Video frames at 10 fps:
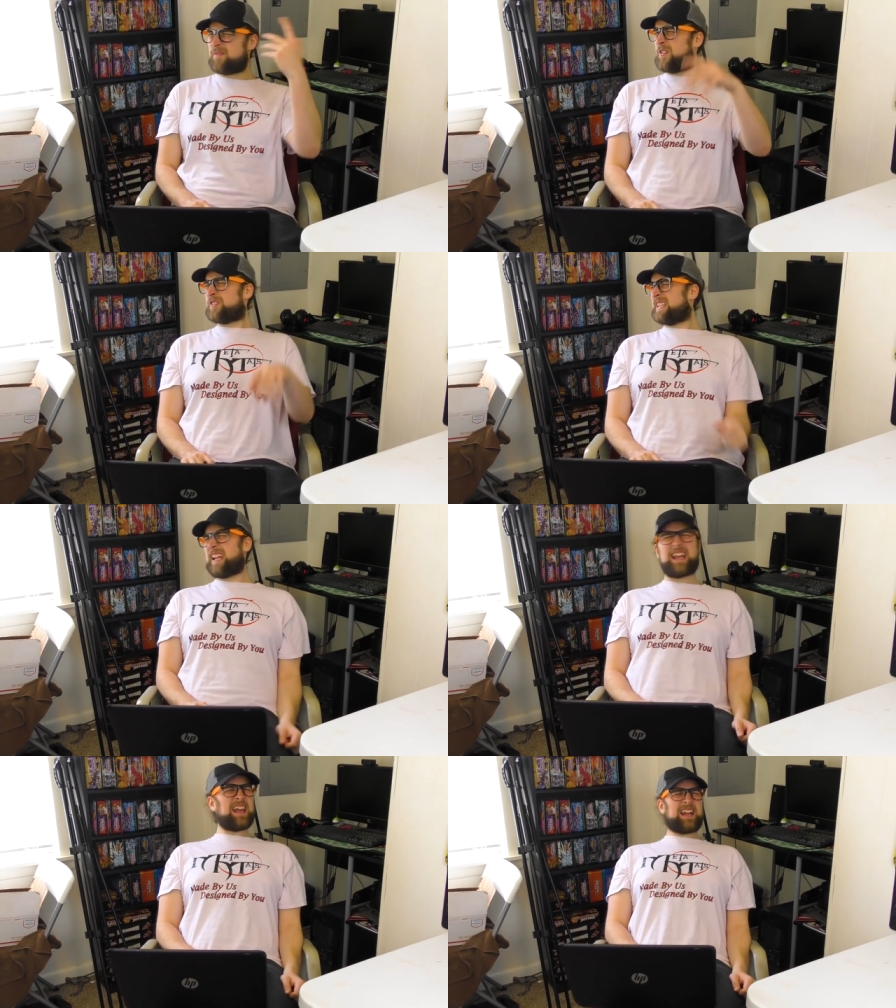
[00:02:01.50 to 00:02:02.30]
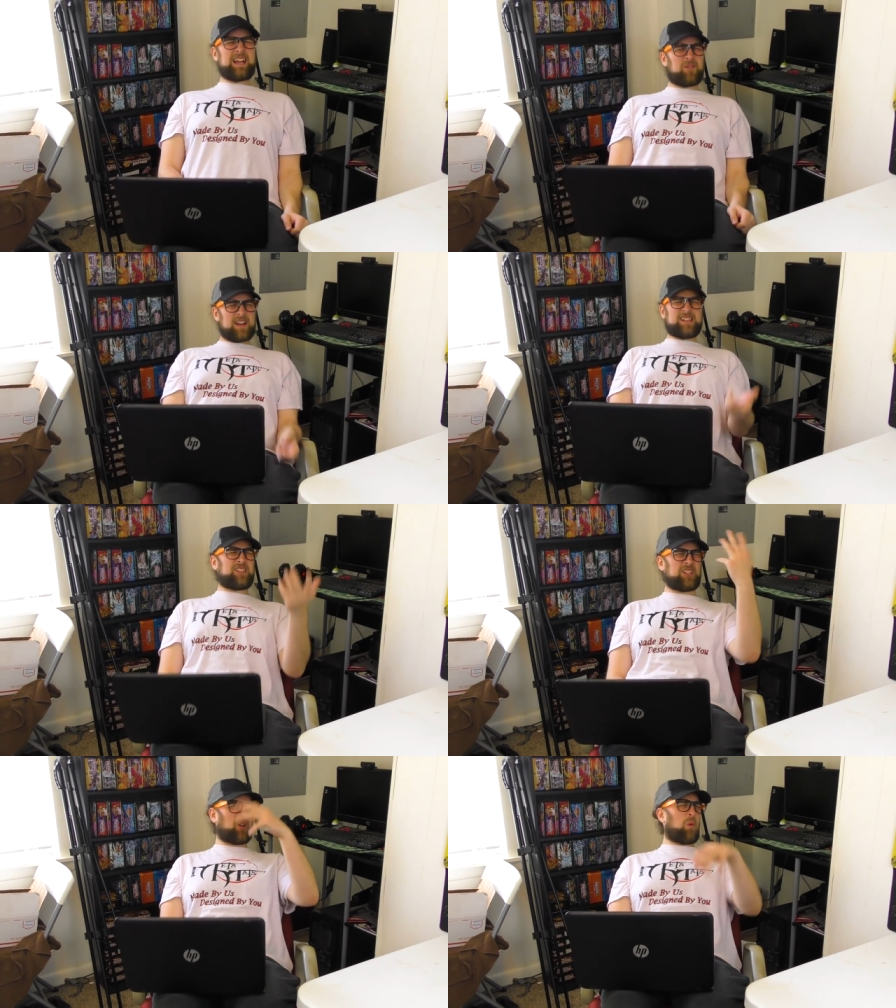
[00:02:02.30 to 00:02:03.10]
Instant Fusion get hit anyways?
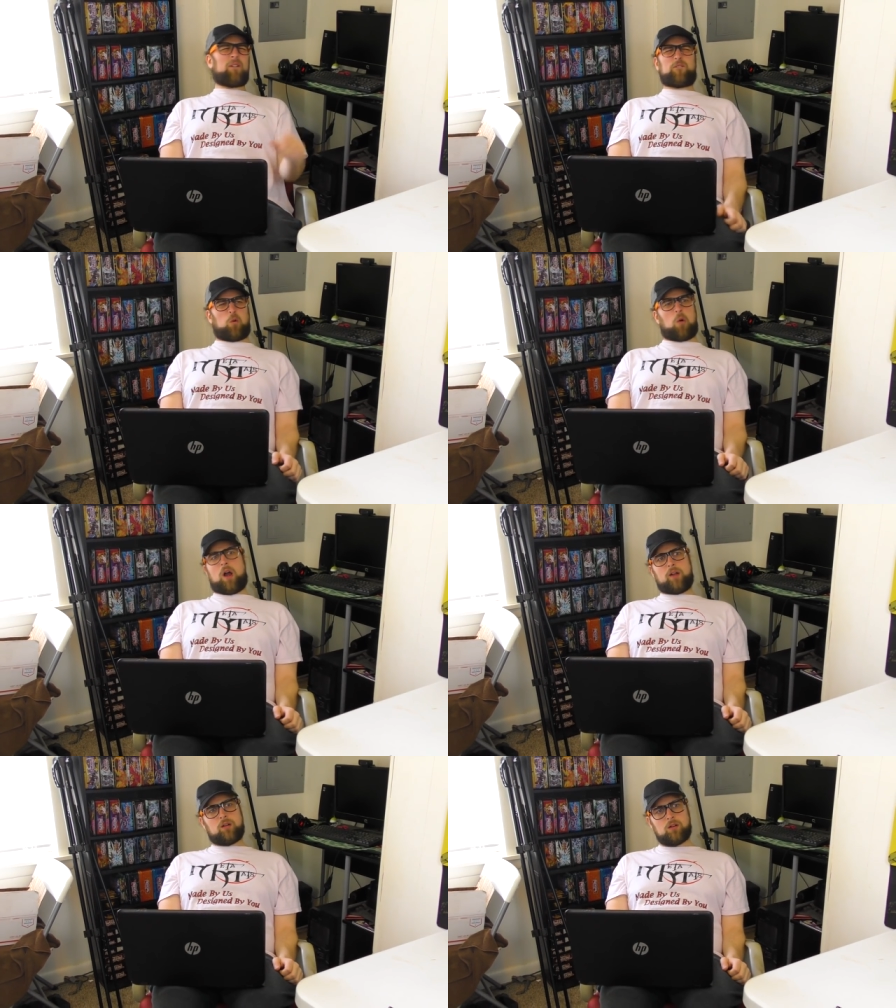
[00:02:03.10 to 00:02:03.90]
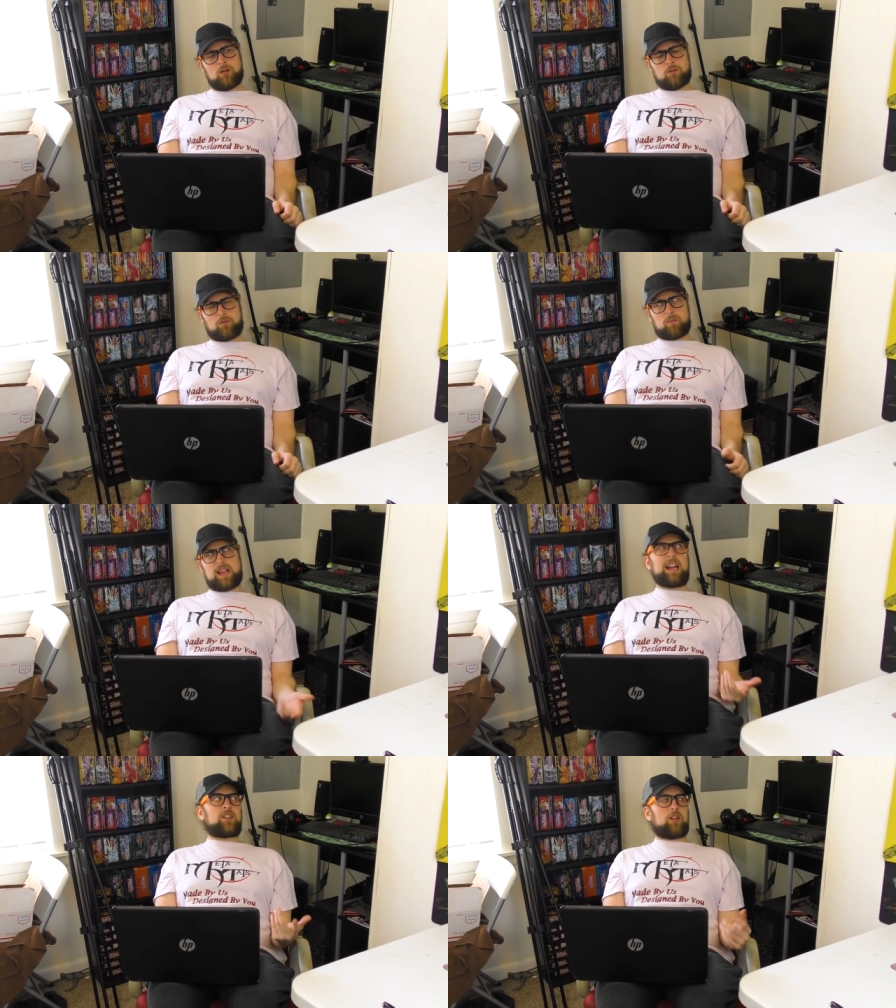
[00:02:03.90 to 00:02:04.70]
It's just a one for one. From
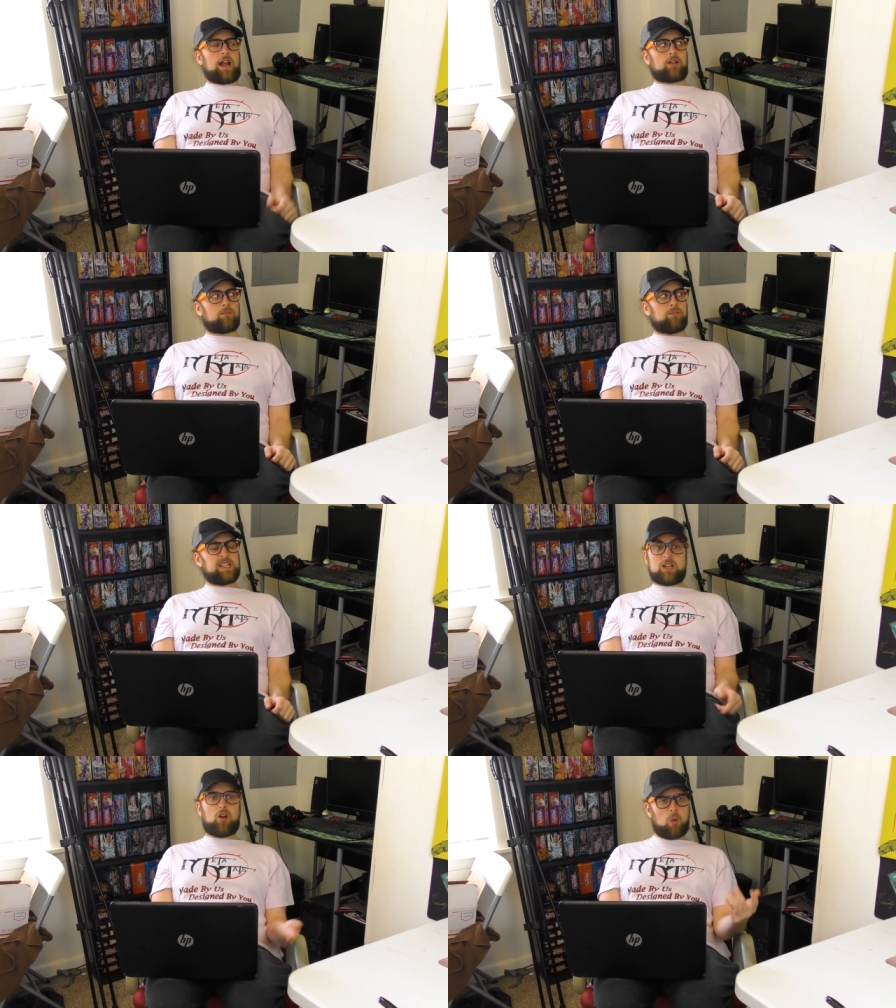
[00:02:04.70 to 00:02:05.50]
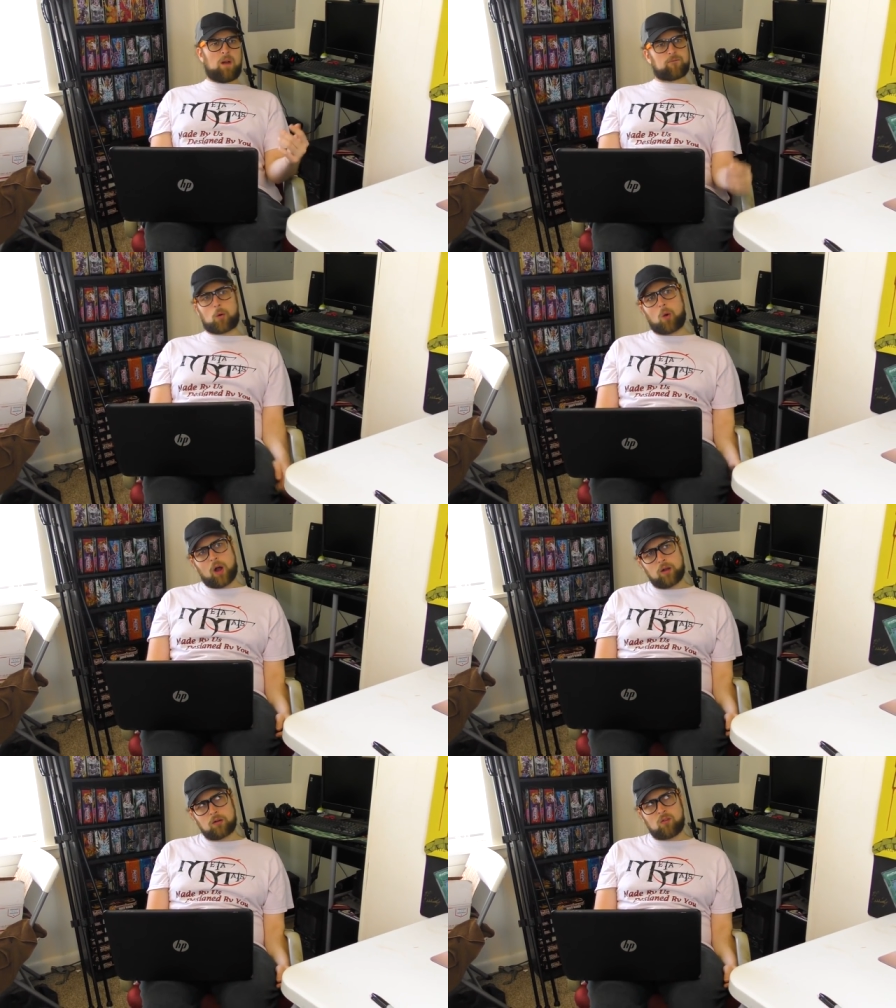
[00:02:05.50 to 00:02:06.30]
the extra deck. But still a one for
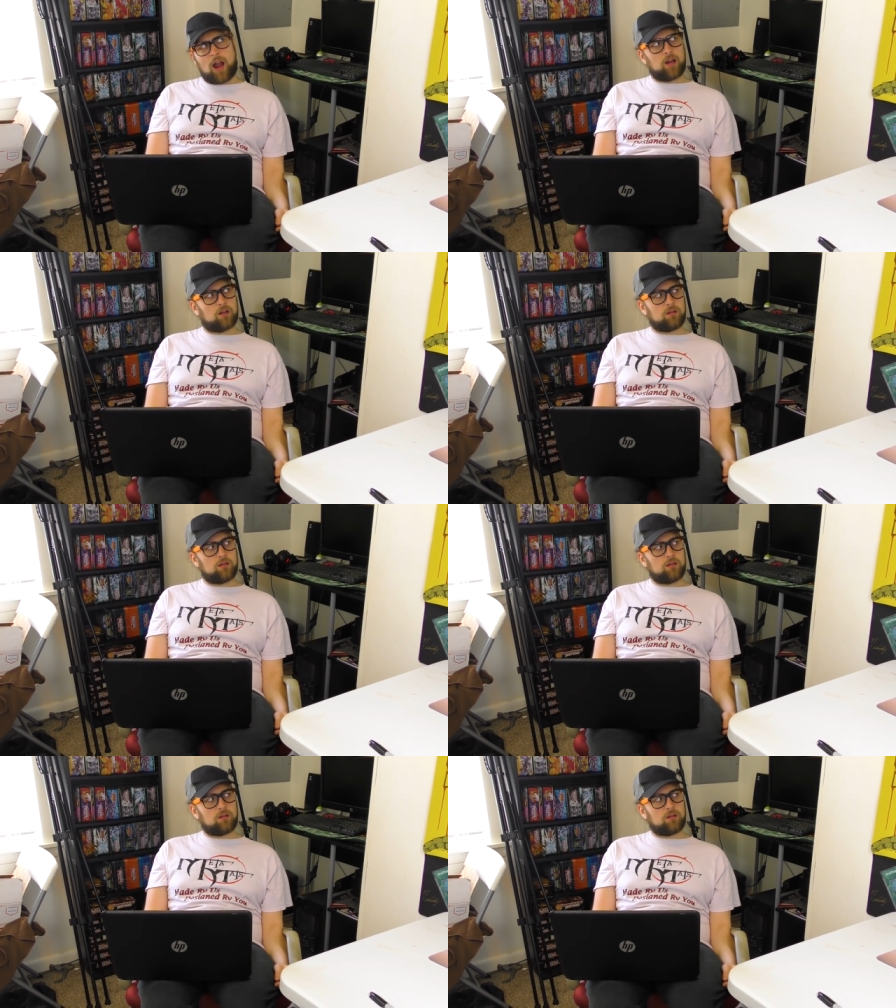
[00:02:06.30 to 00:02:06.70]
one, right?